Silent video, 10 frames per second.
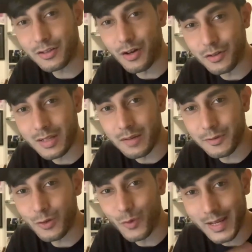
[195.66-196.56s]

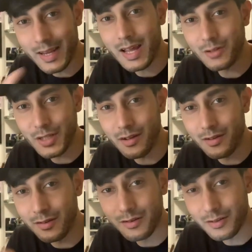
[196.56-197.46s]
concepts, we can now
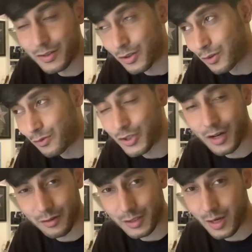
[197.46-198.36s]
turn to who
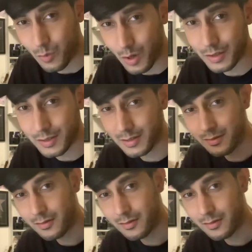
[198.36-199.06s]
Jiang Ziya was.